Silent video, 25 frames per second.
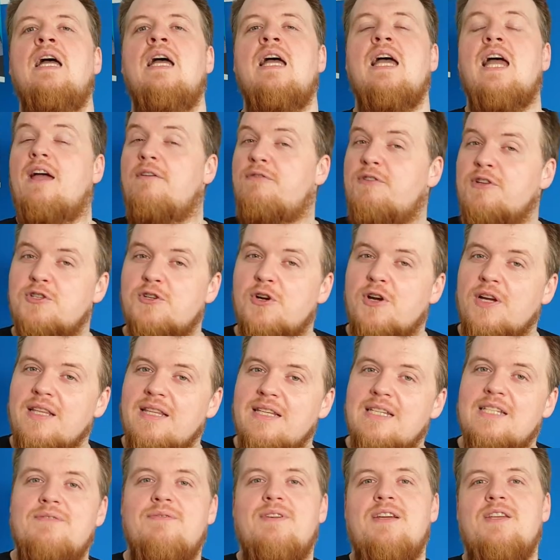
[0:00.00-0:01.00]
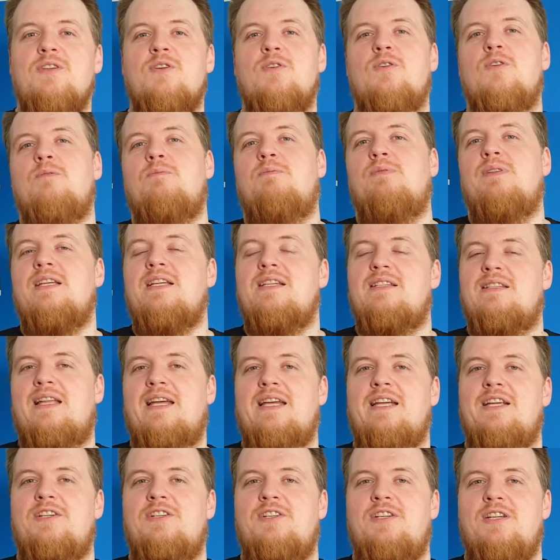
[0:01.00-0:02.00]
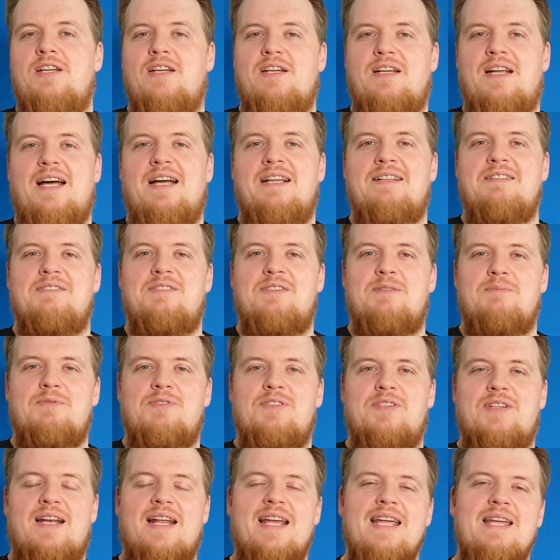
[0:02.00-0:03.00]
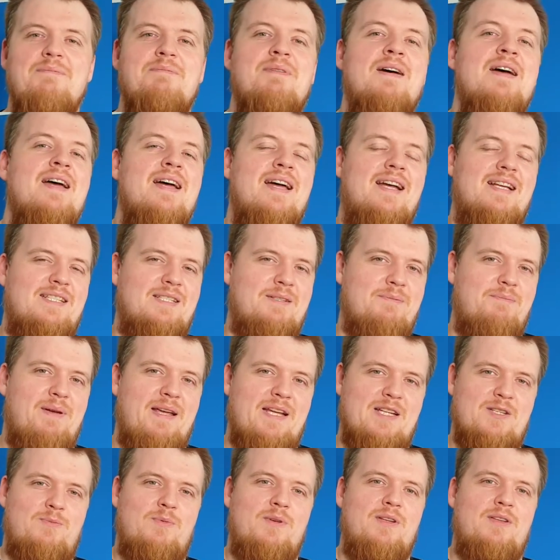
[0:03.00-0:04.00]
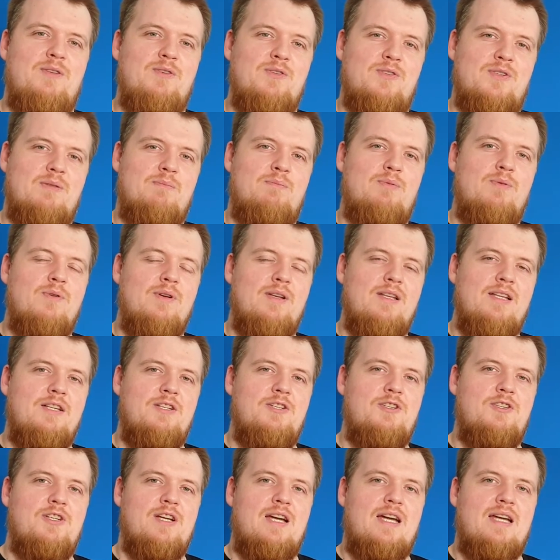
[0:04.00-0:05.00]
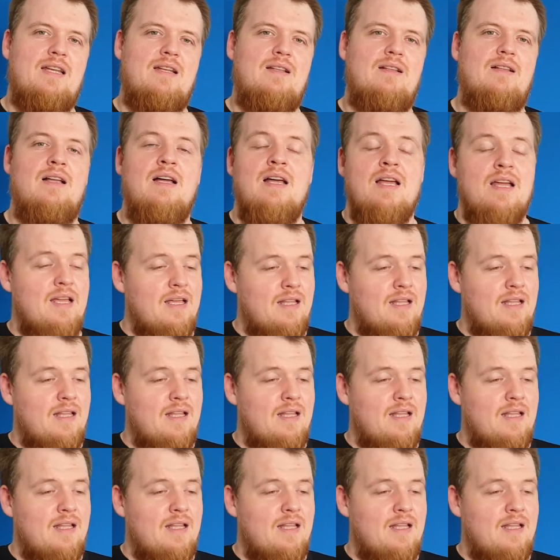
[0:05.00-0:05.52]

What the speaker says: If you enjoyed this video, please like, share and subscribe. It's the best way to support this channel.